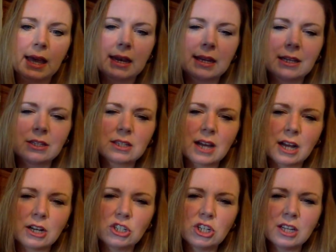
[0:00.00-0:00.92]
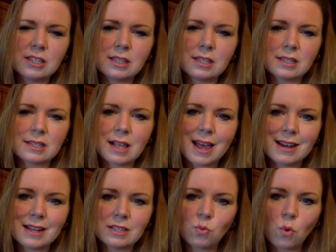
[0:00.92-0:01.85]
and it's got just the
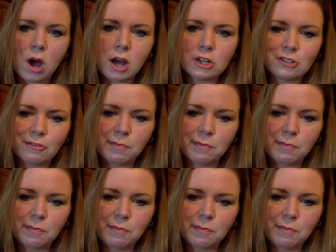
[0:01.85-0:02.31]
slightest wash